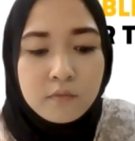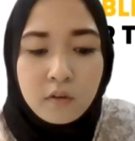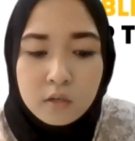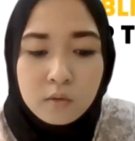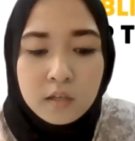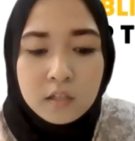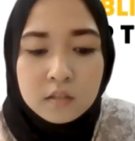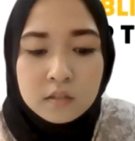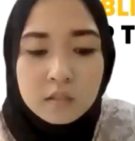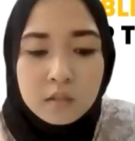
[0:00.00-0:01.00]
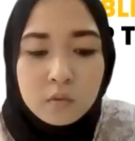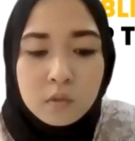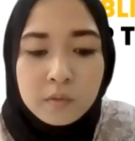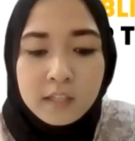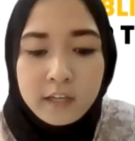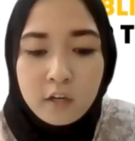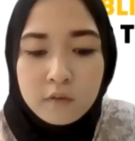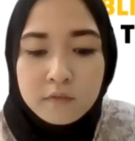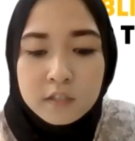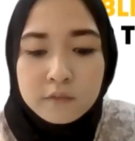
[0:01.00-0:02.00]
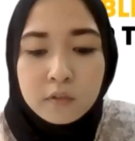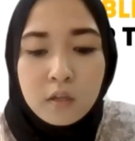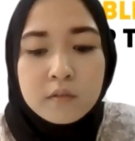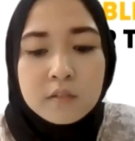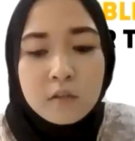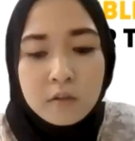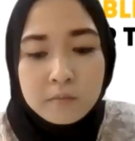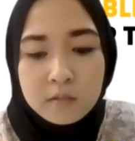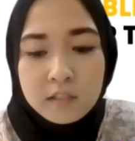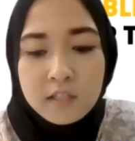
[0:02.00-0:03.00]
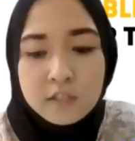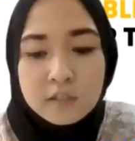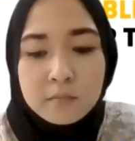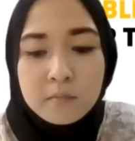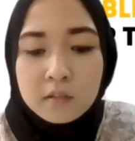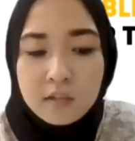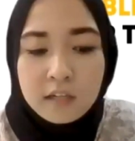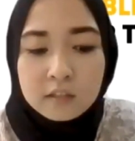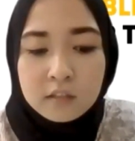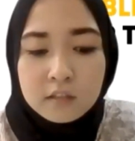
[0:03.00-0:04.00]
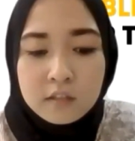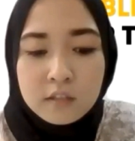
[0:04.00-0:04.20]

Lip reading: For now on, we will hand over the flow of the ceremony to the moderator.